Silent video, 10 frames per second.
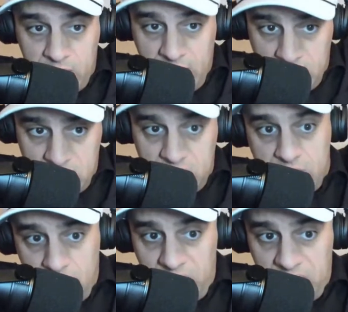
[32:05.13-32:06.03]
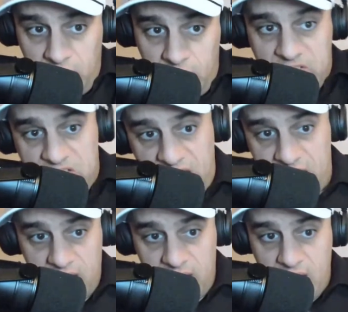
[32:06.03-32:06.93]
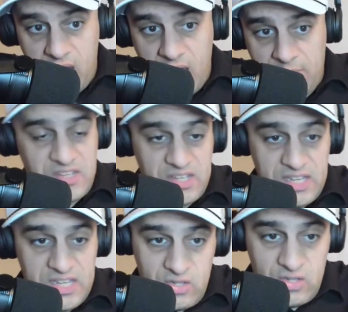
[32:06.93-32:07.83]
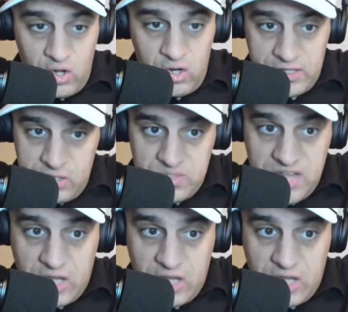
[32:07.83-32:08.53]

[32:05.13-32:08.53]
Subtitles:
belt and just throw it in the garbage can. And basically, he's going to call Lennox